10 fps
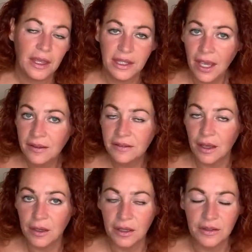Yes, so
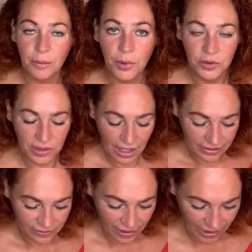it's a body
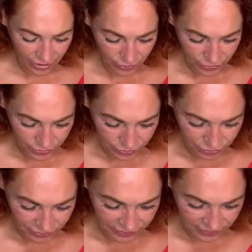and hair oil,
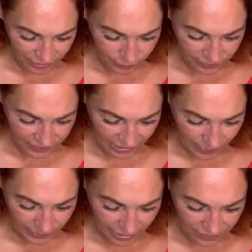Christy. We'll see how
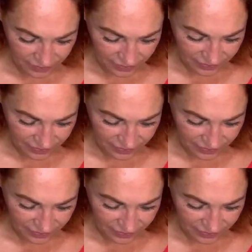it goes in a